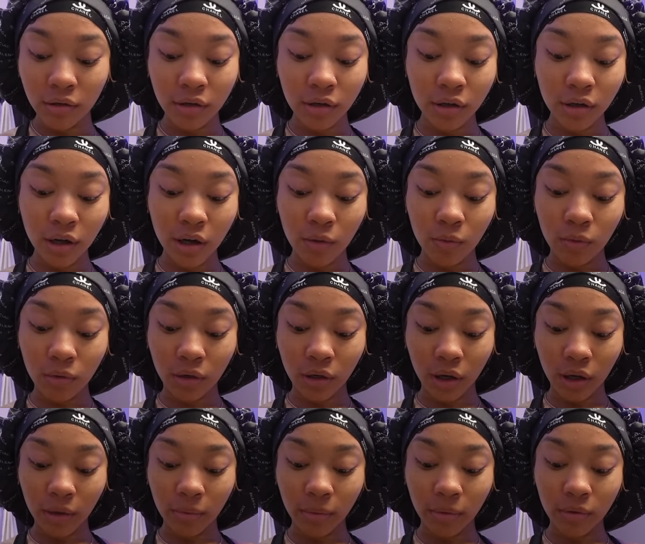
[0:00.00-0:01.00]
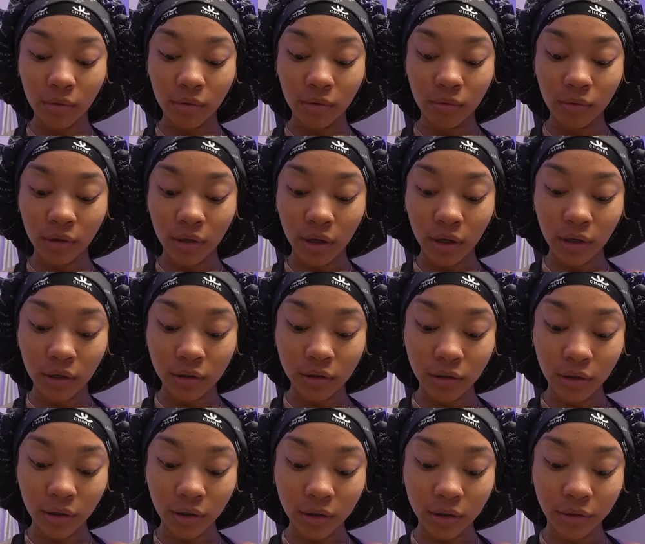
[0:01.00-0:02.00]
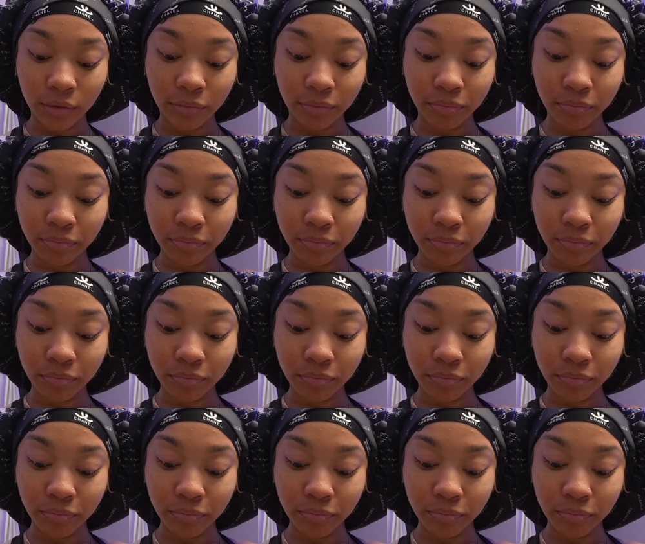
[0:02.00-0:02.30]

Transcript: Girl, I will not be going. That is crazy.